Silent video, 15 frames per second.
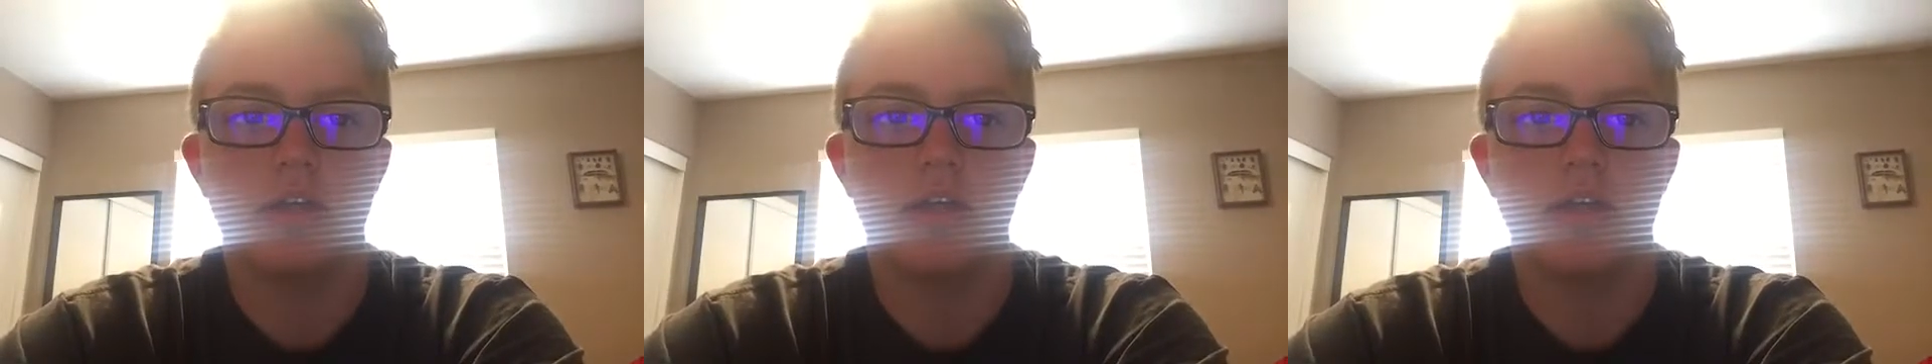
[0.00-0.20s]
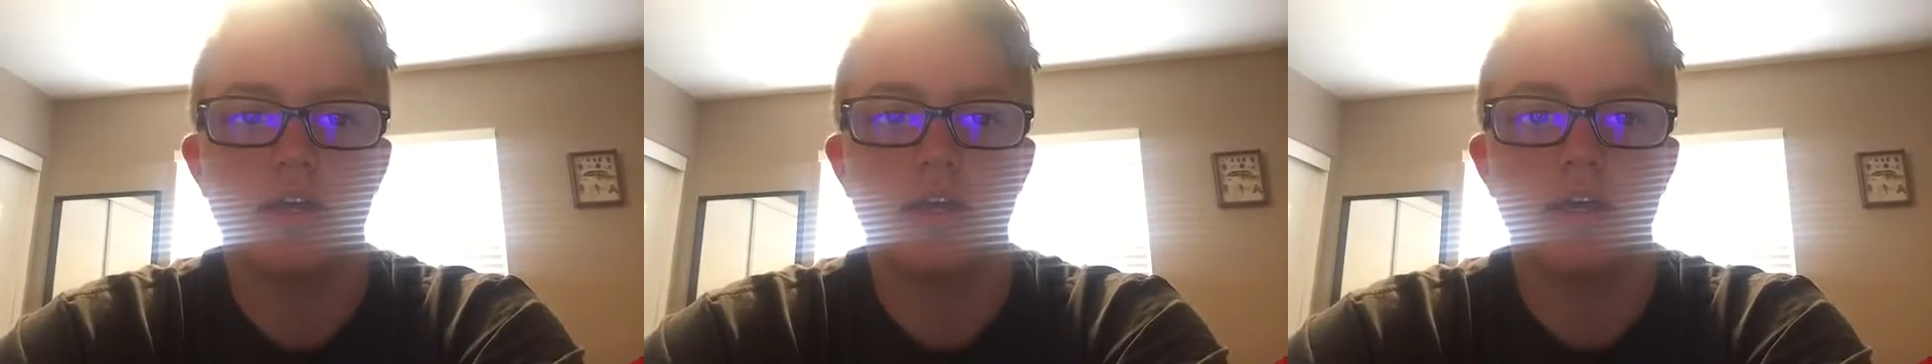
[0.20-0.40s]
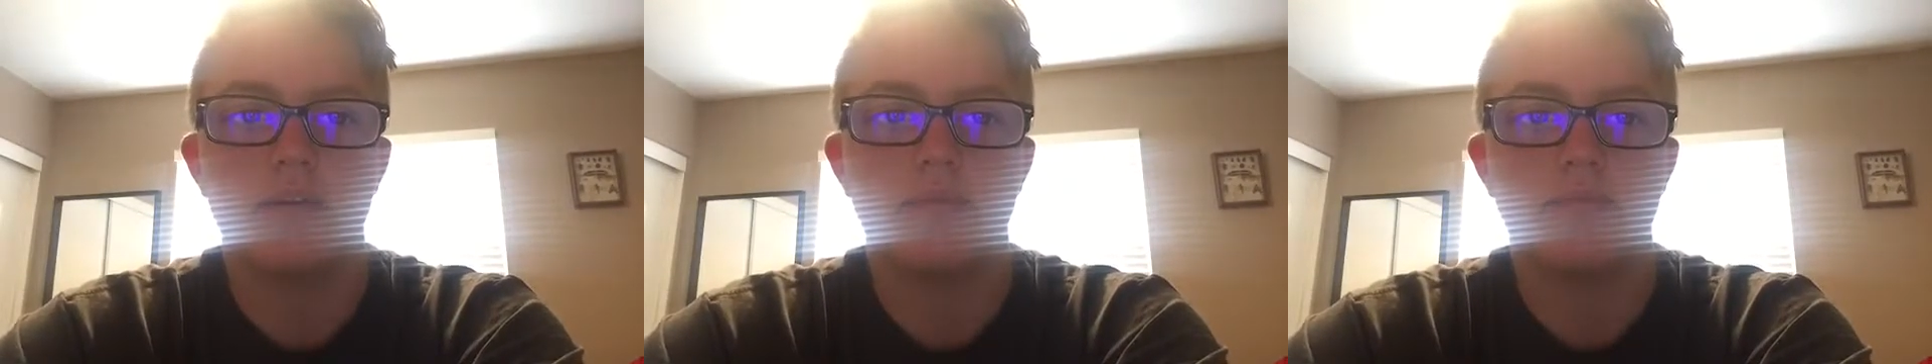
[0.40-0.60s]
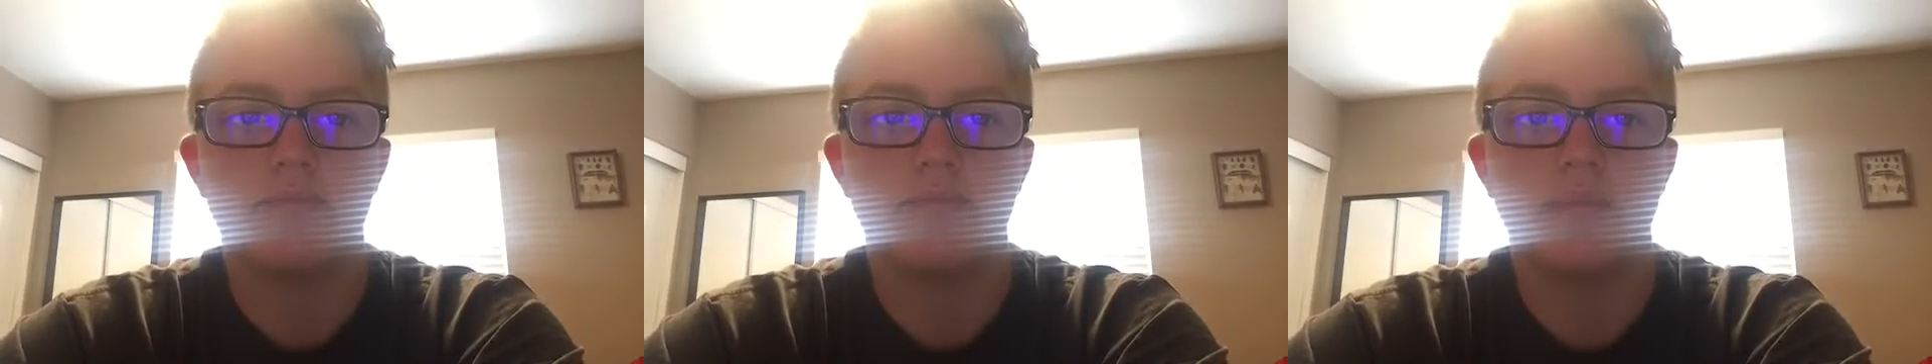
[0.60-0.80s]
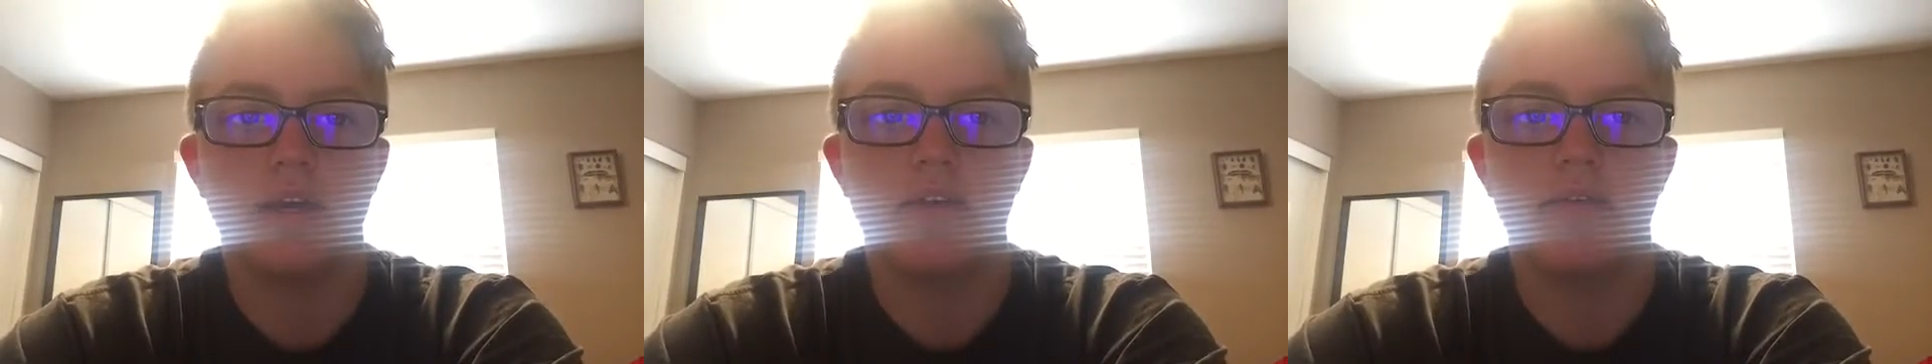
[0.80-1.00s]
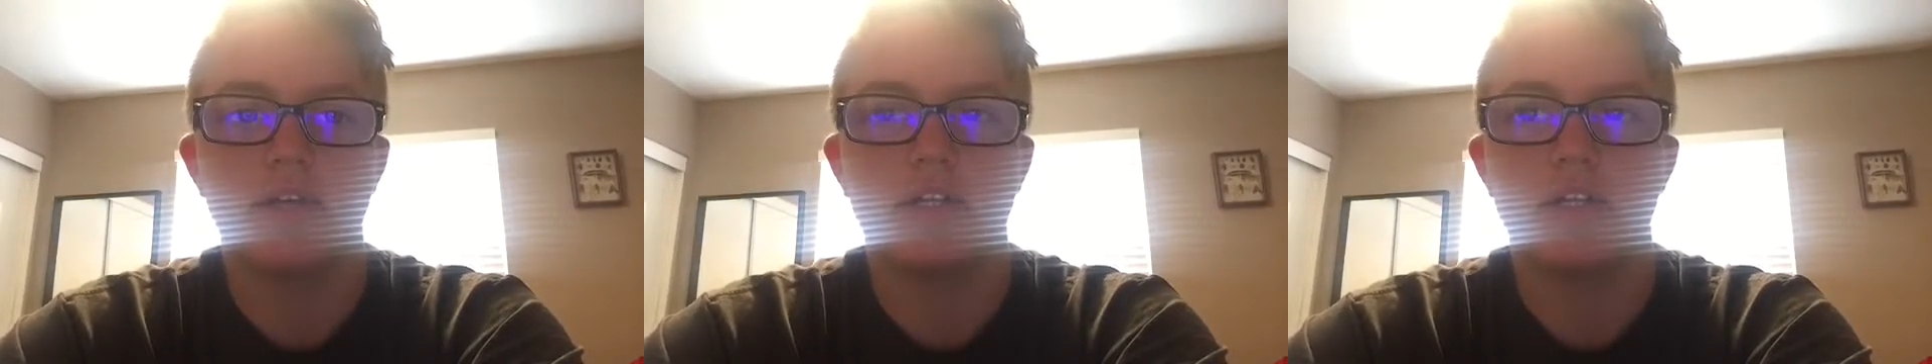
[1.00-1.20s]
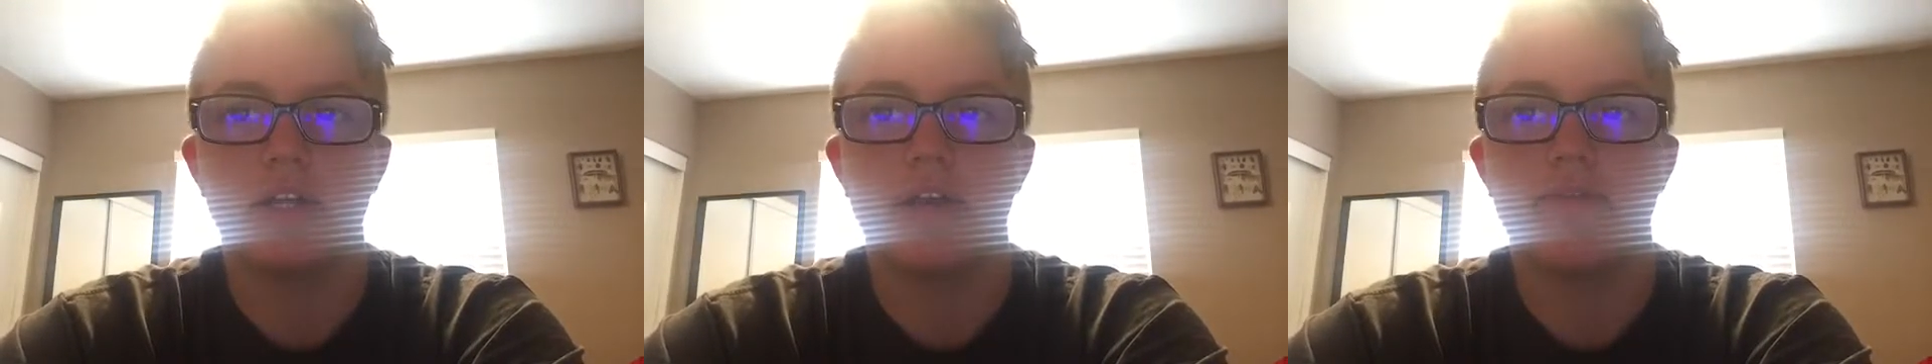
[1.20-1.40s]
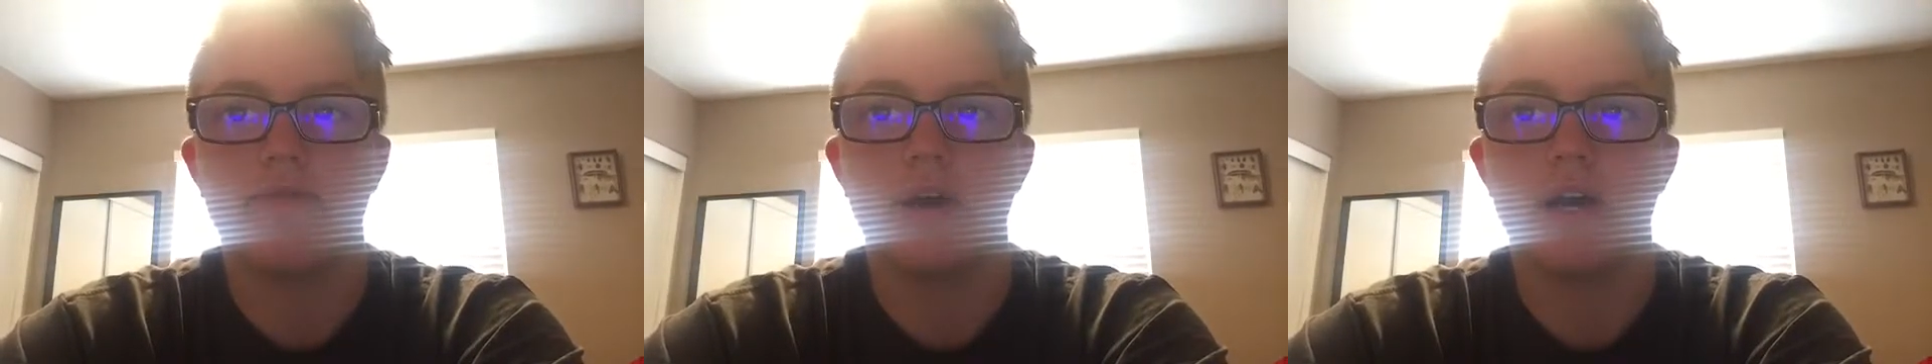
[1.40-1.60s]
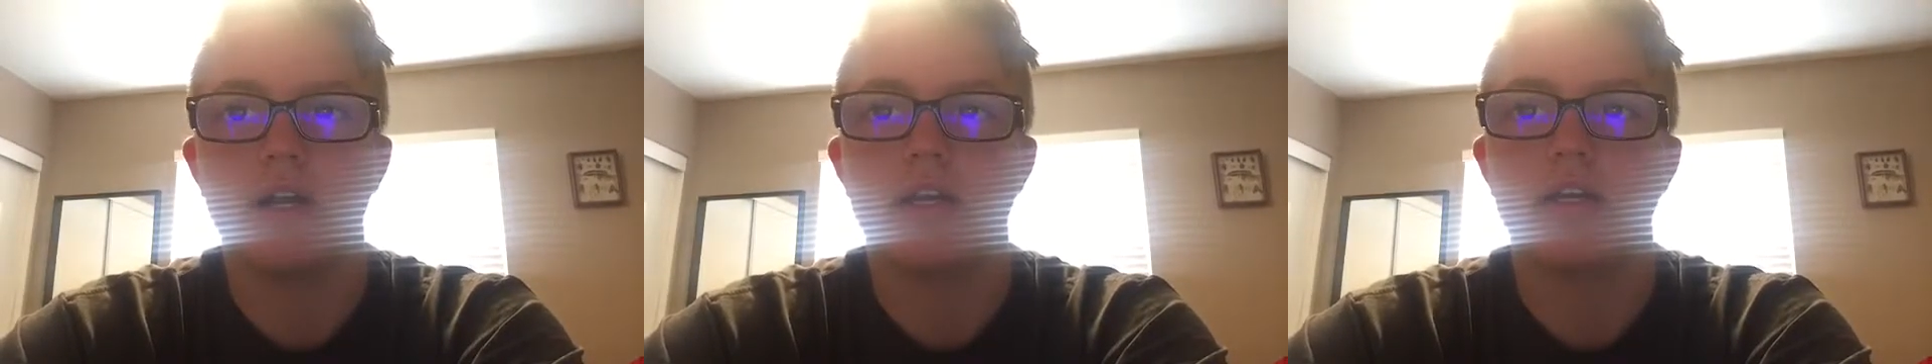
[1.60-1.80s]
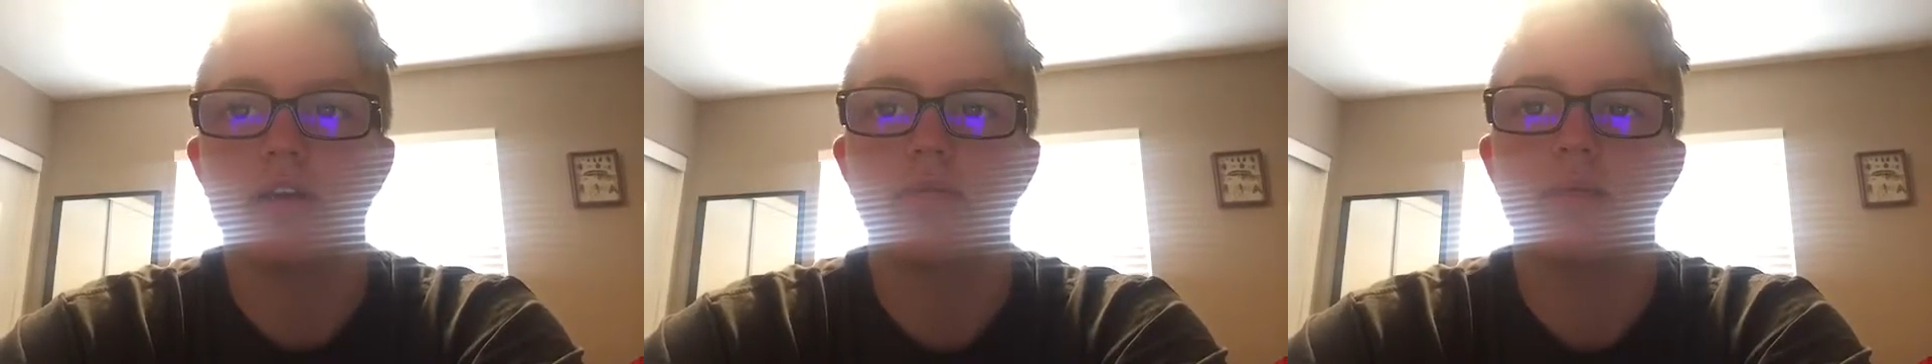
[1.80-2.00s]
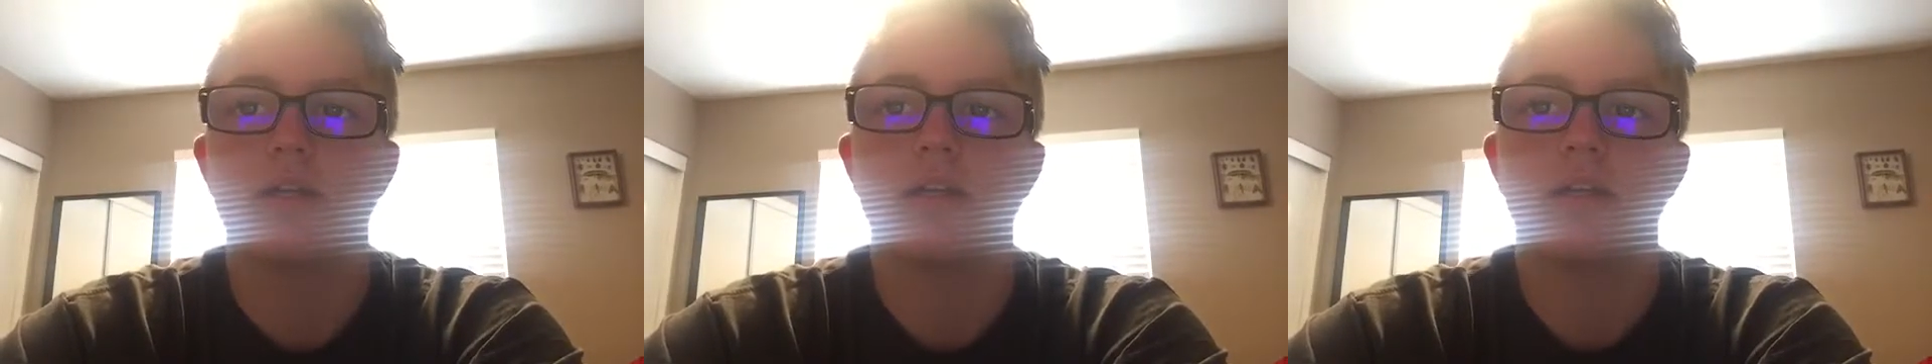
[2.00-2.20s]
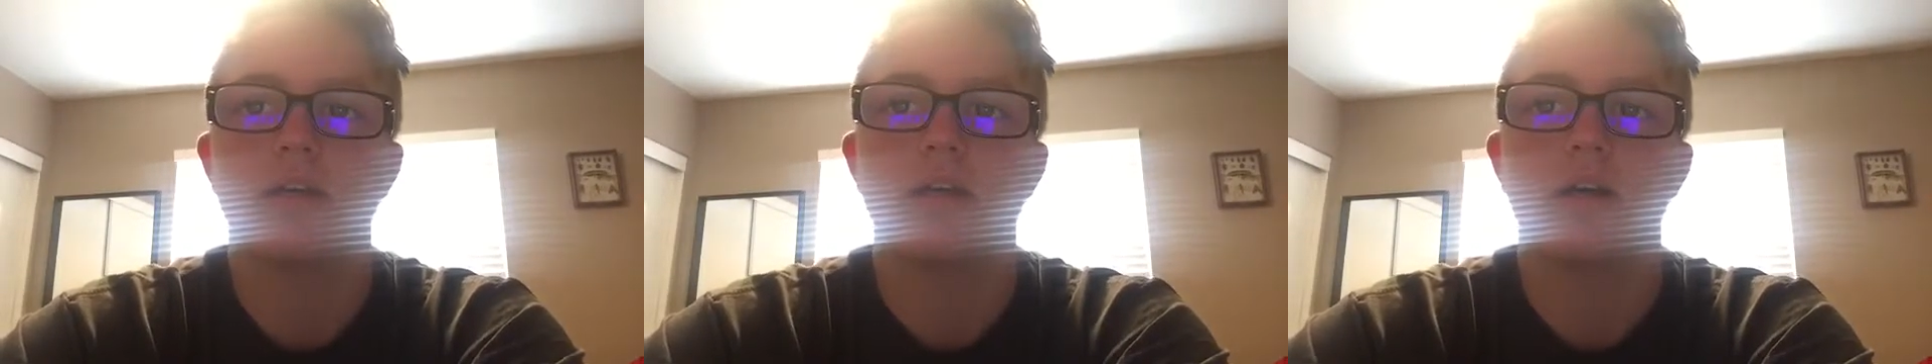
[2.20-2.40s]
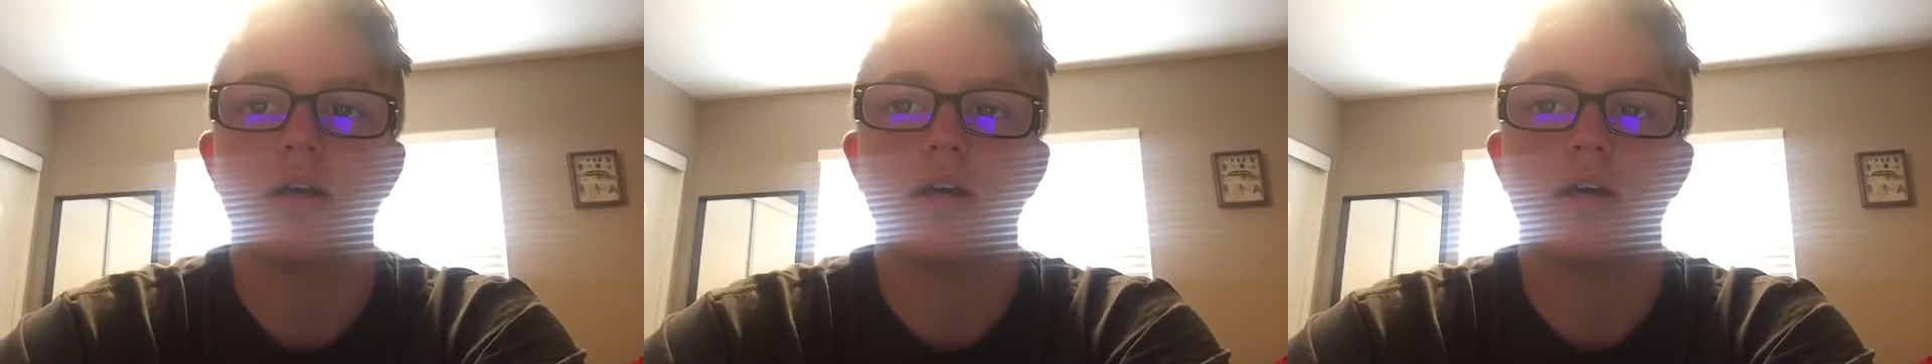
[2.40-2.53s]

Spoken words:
And then eventually they find him, and